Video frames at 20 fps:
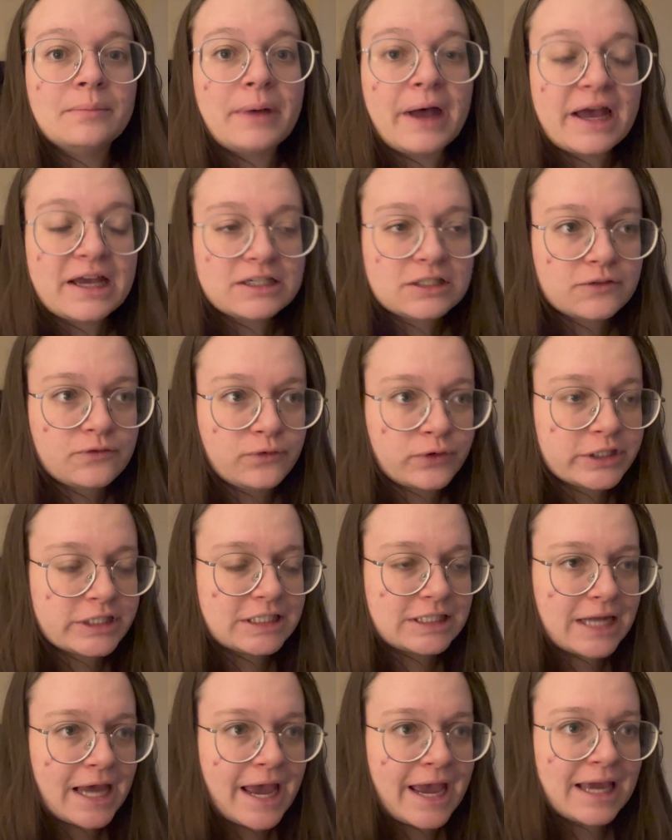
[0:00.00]
But for
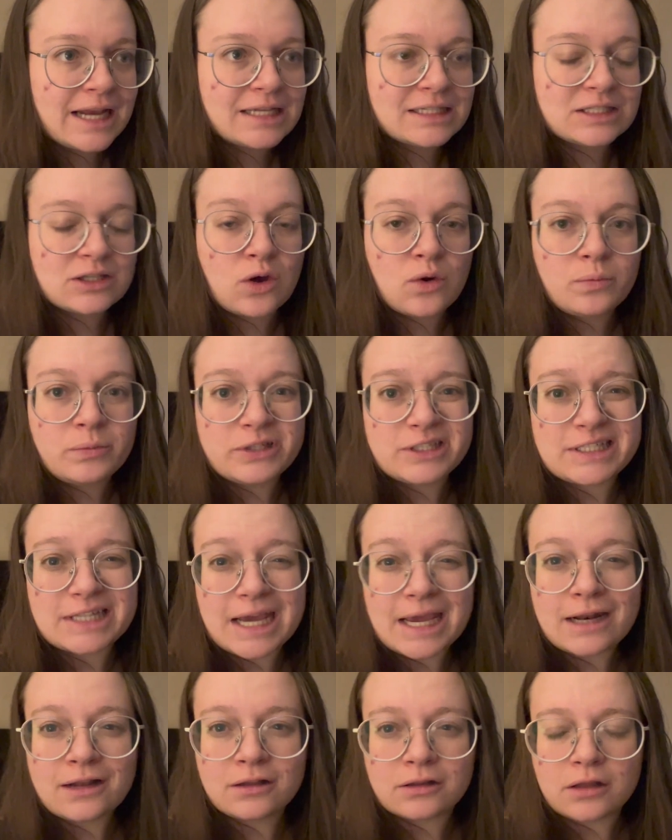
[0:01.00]
tonight, it's almost
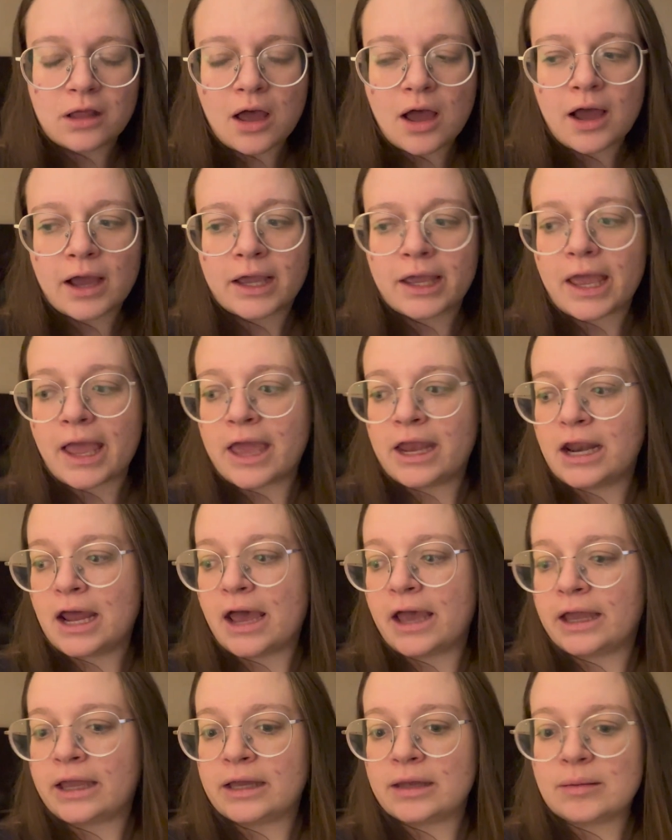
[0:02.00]
8 o'clock and
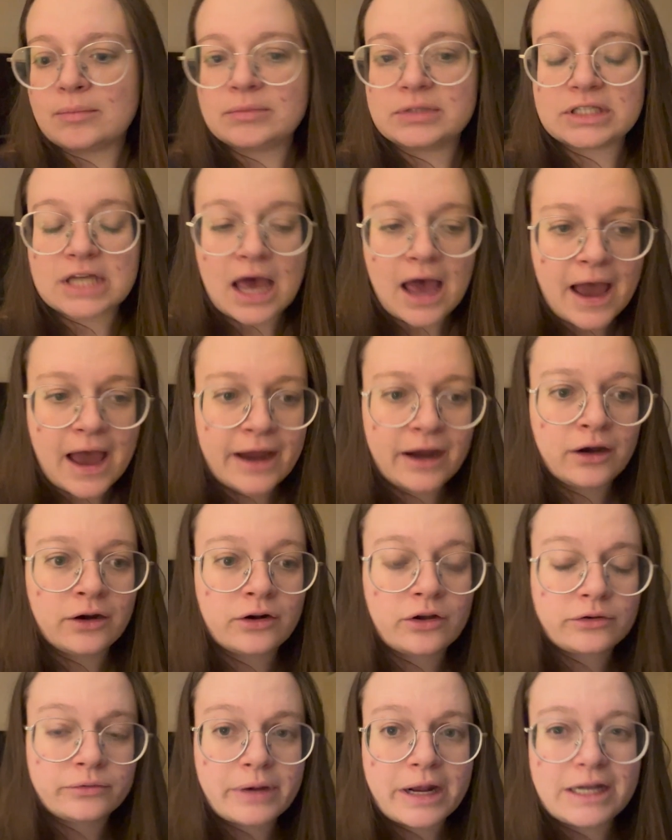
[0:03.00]
I am
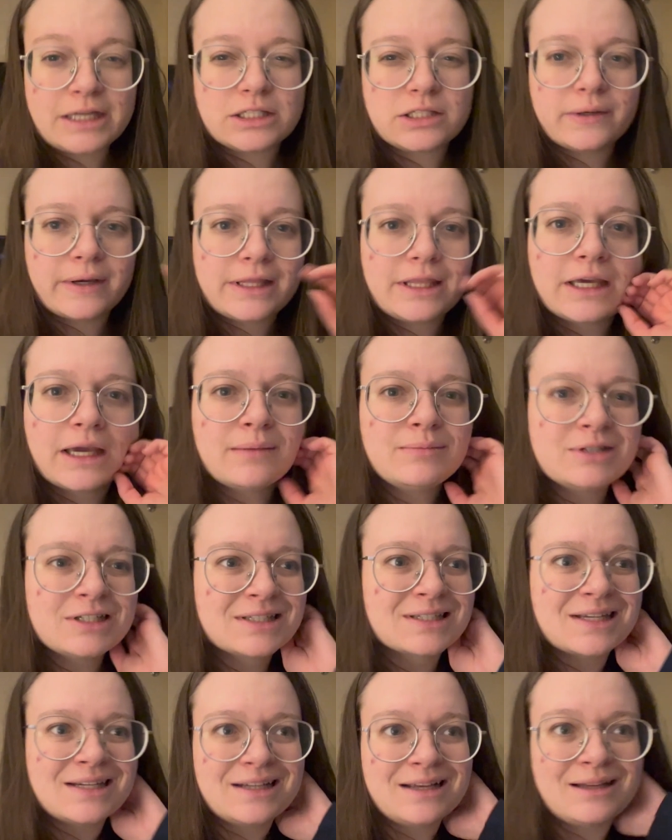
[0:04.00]
tired already, so I think I'm
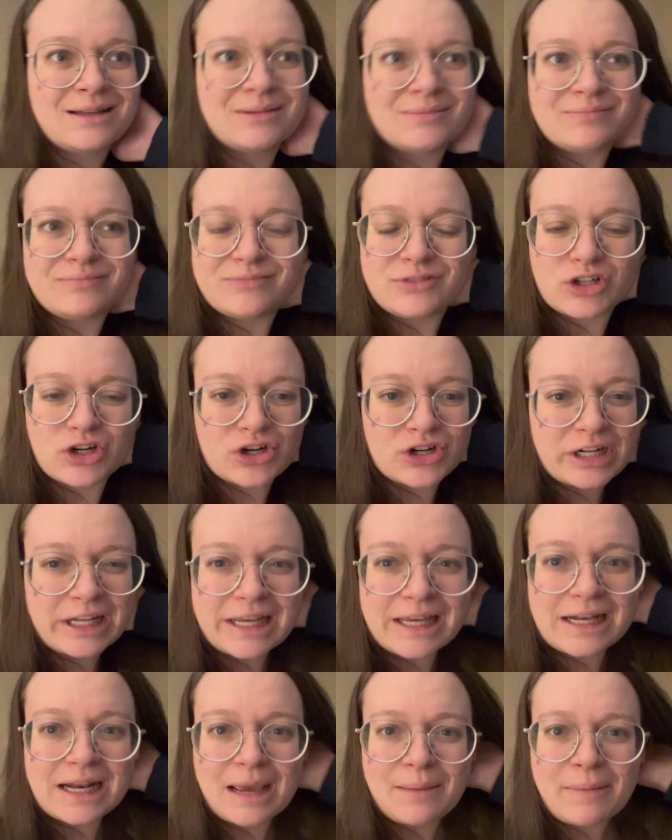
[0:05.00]
just gonna turn
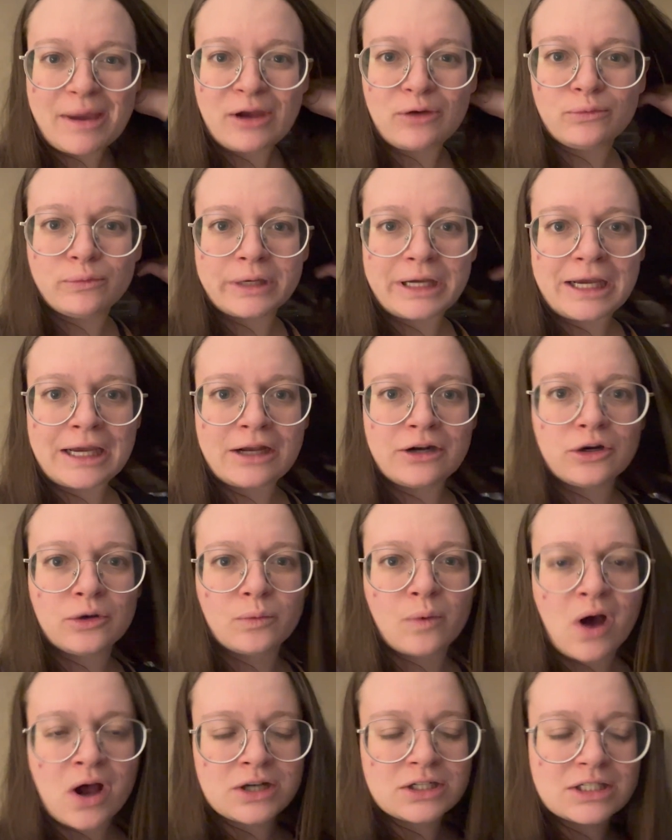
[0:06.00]
in. I might read or
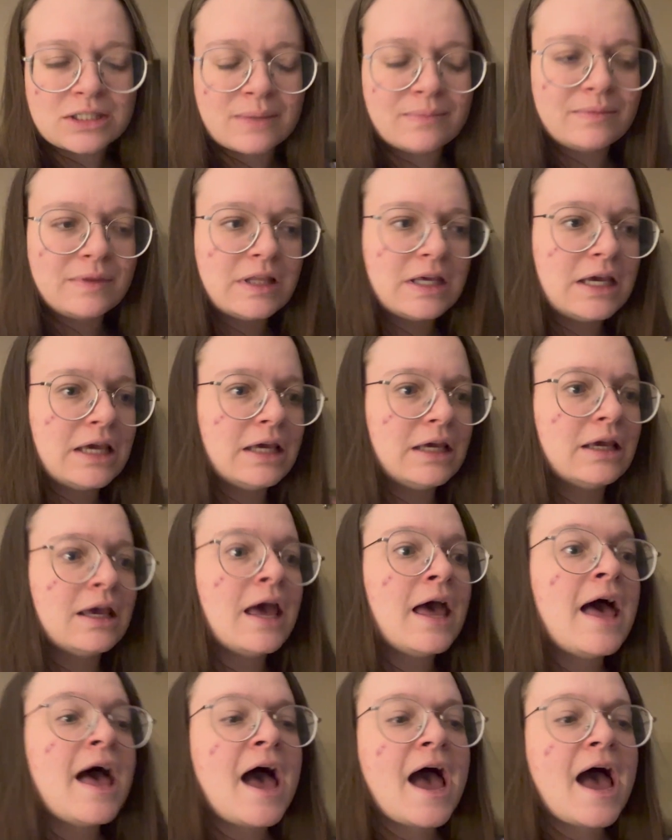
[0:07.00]
watch something.